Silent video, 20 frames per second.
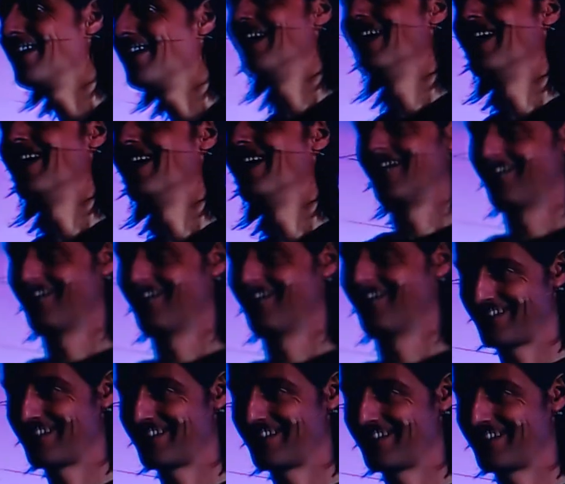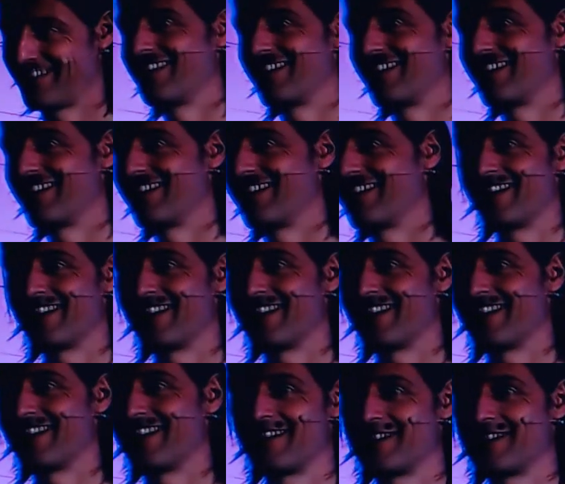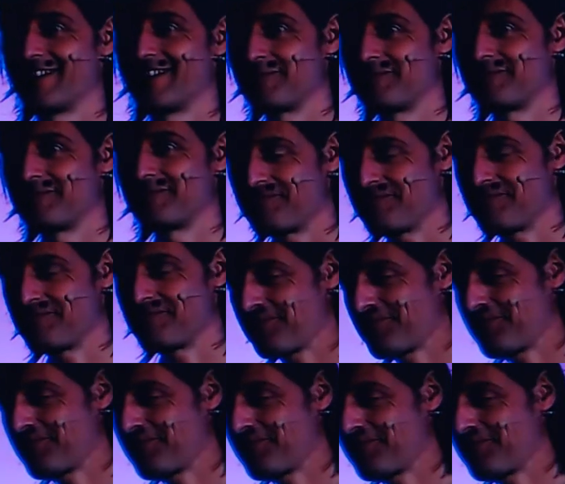And welcome to Harold.